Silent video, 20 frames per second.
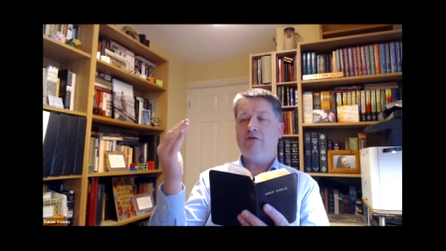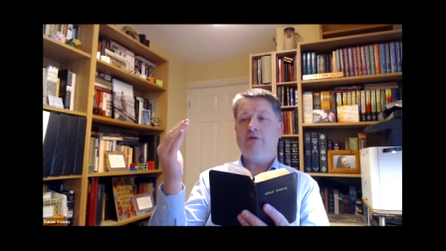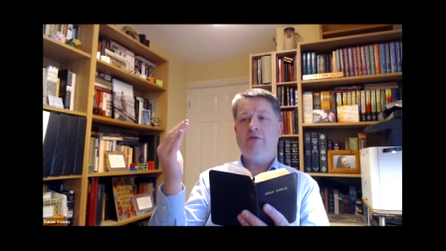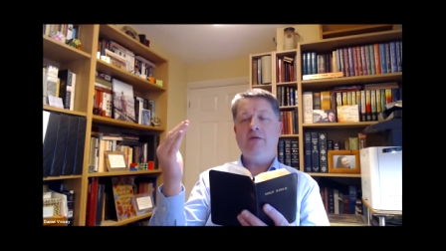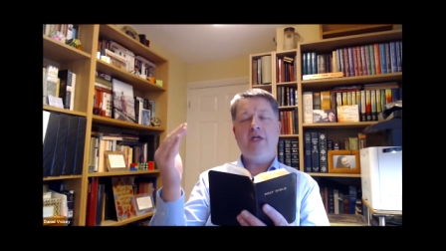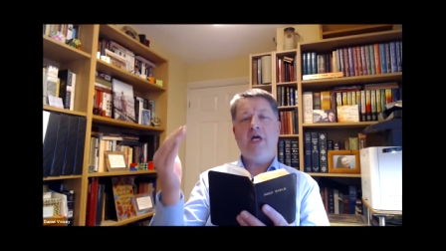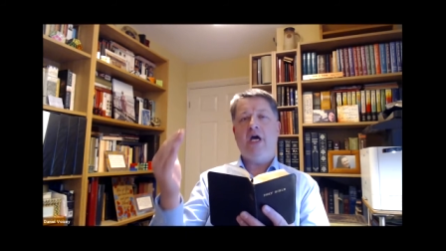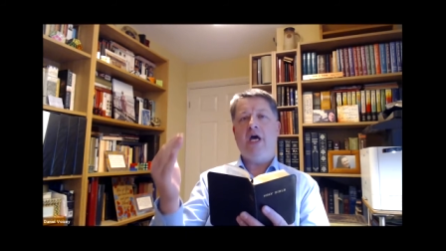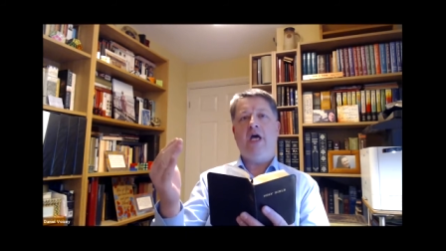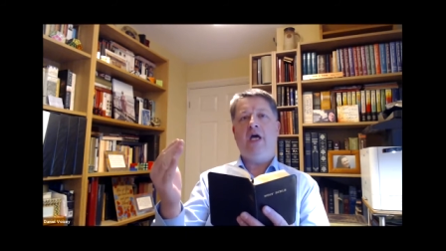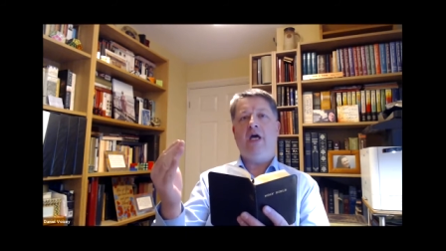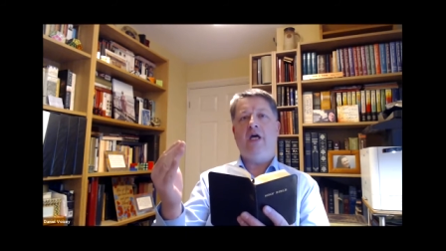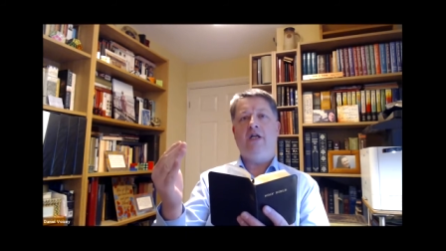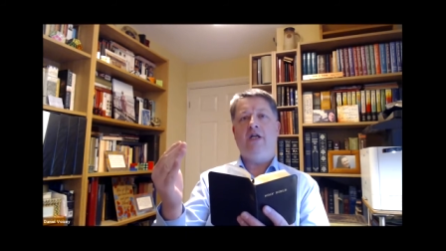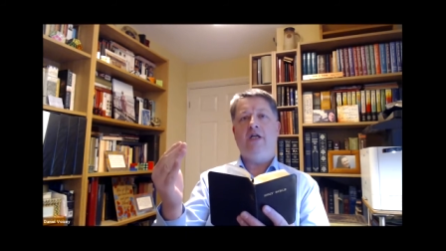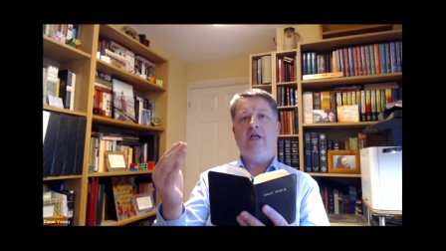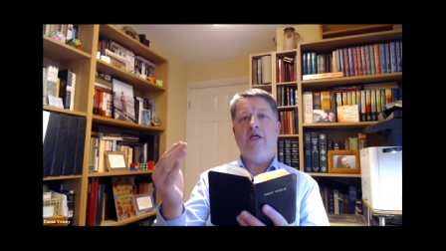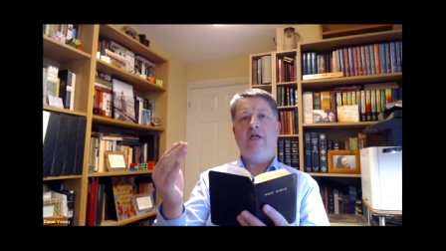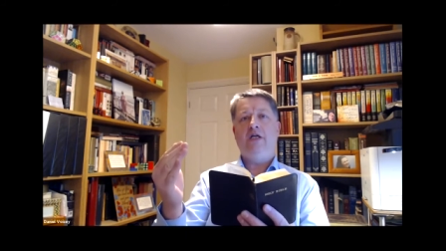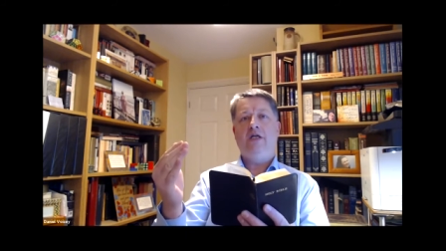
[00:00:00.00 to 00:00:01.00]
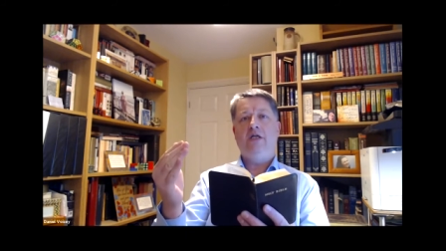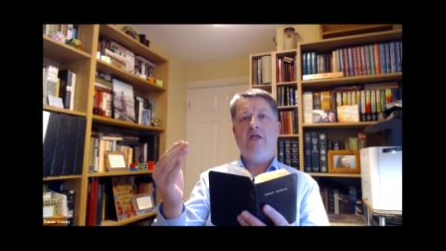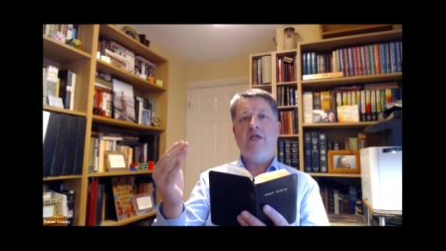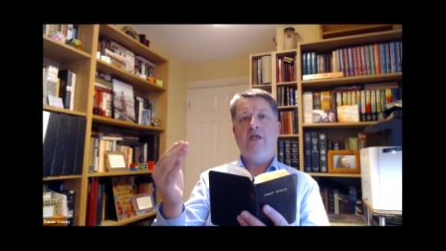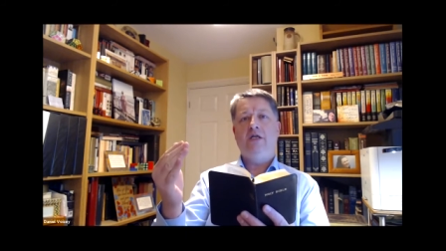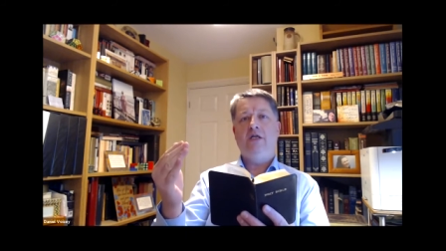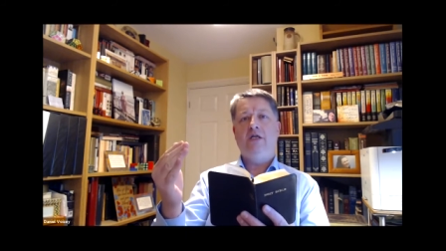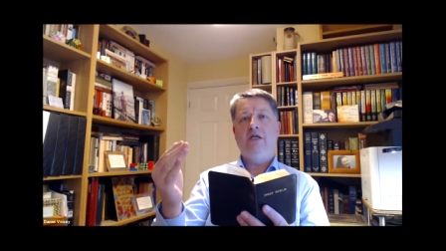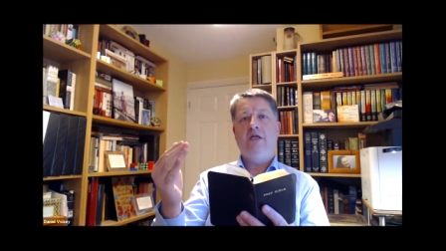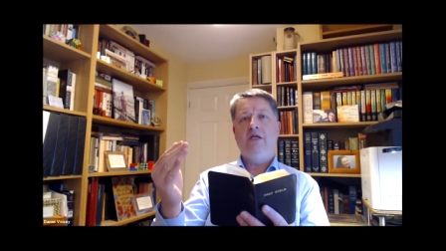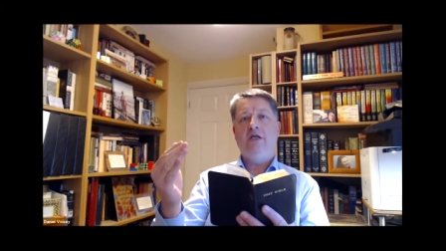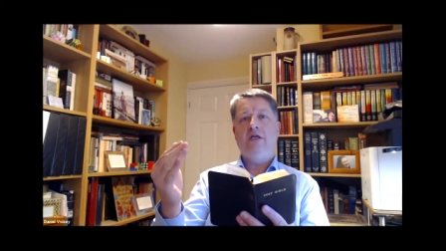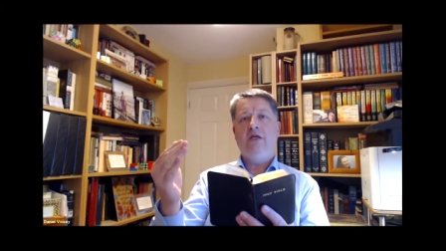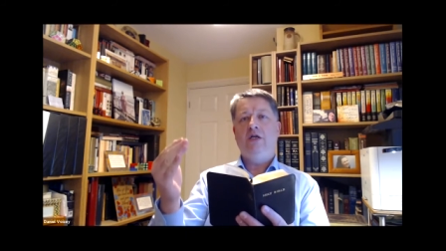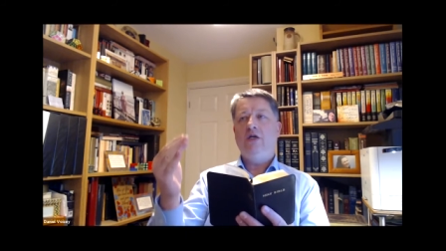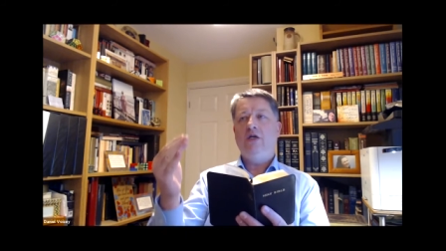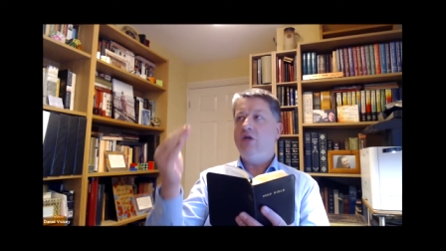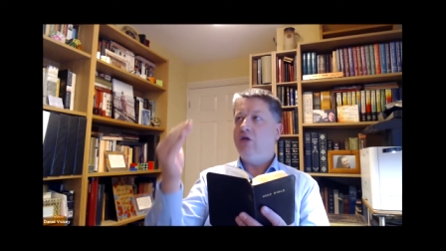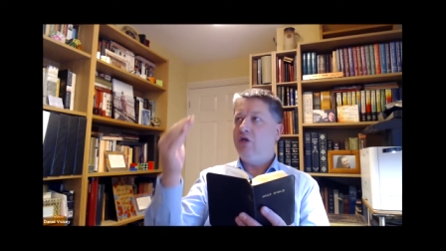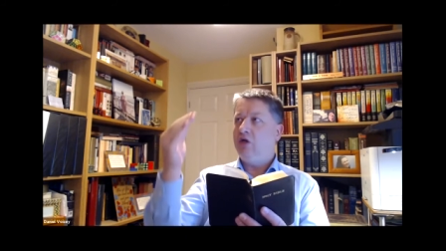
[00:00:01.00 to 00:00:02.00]
from the dead,
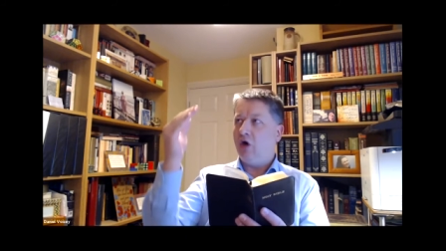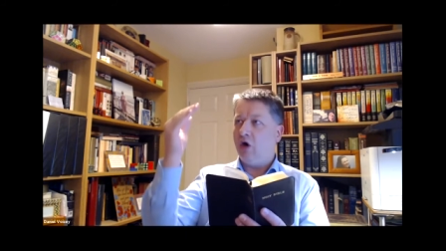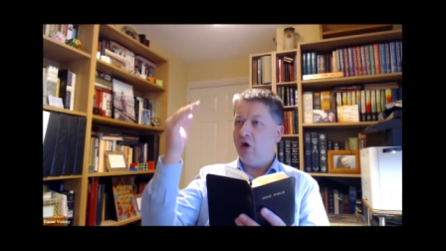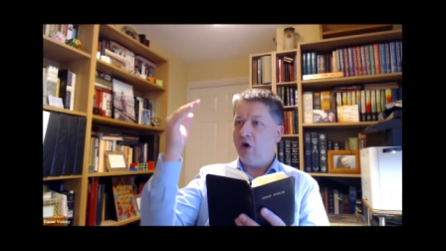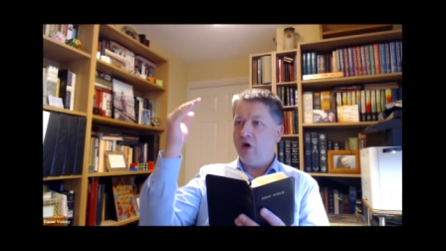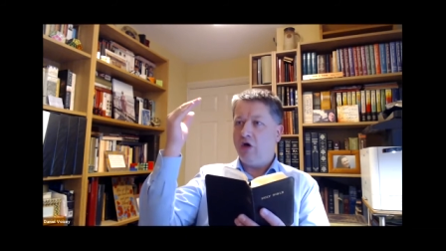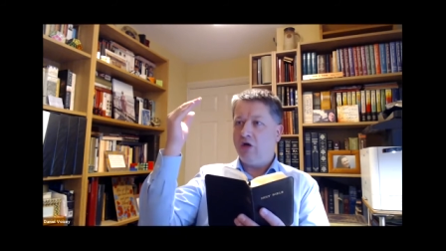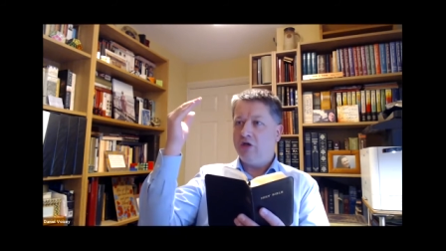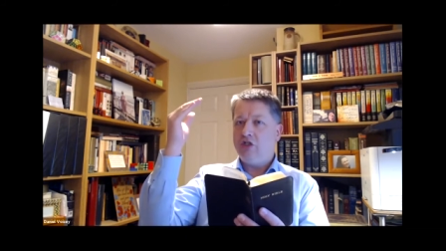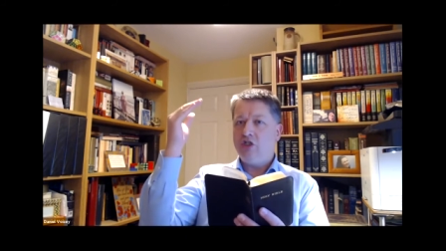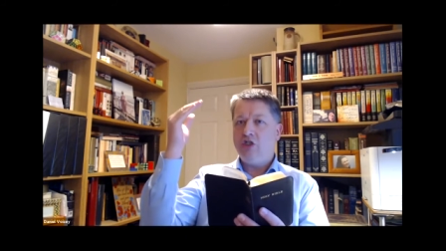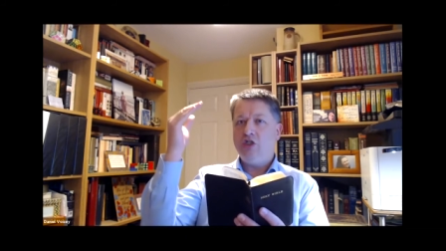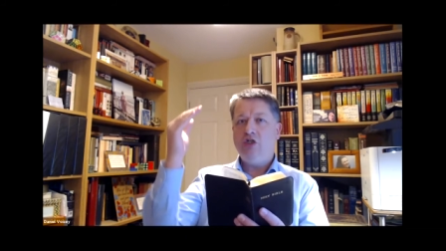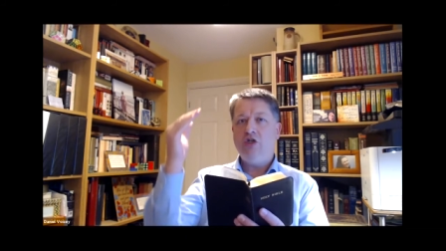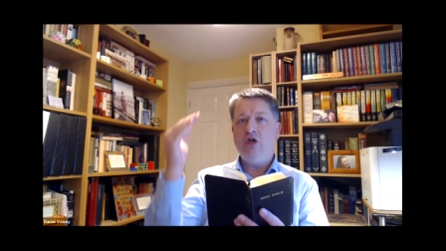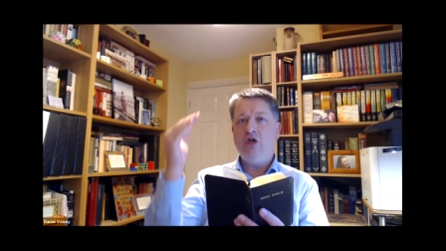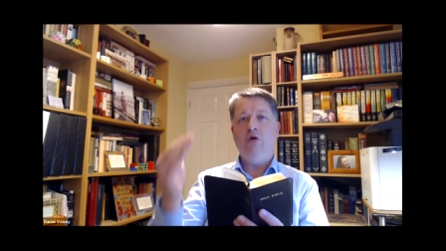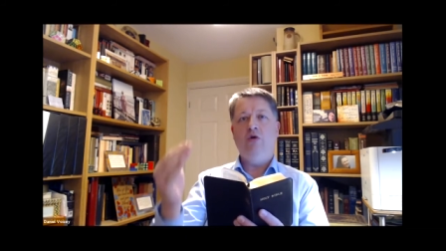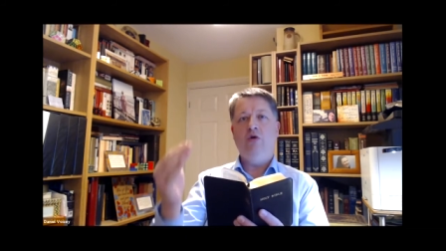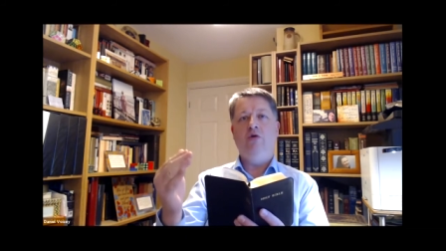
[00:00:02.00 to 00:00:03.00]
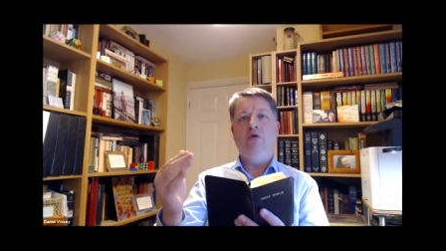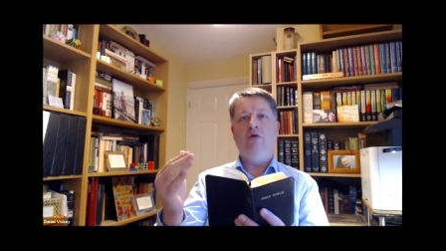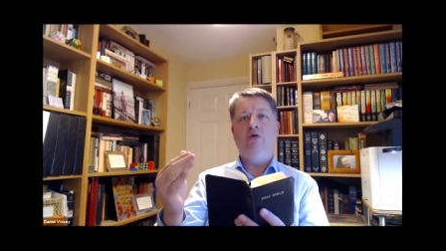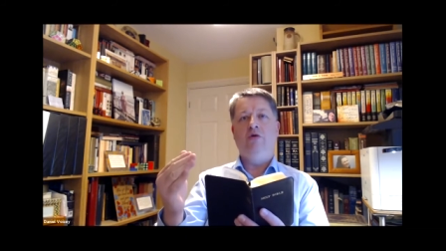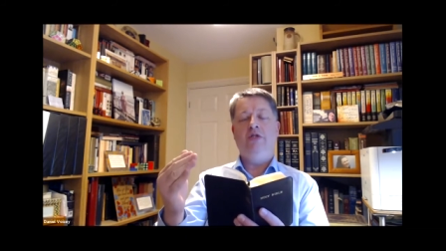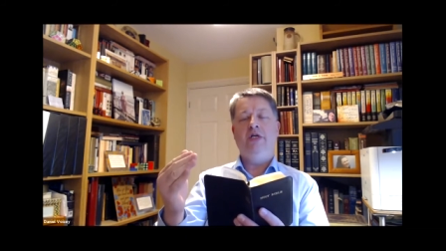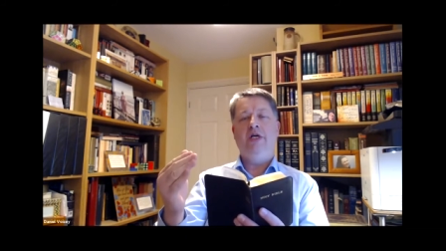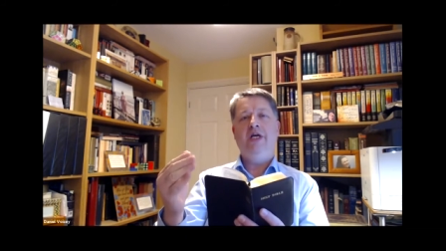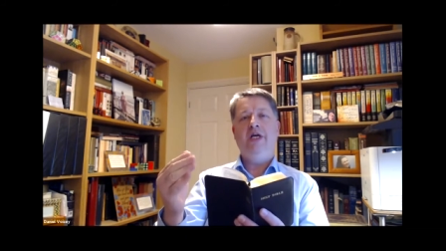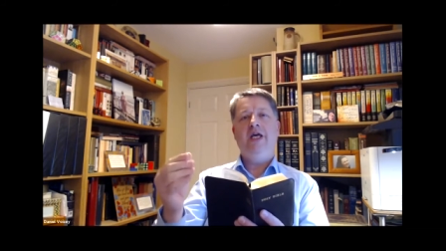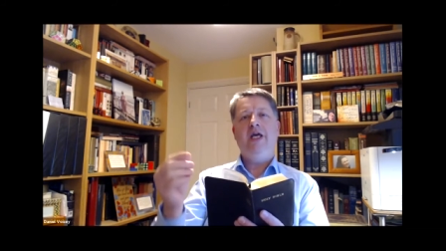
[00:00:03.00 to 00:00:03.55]
God showed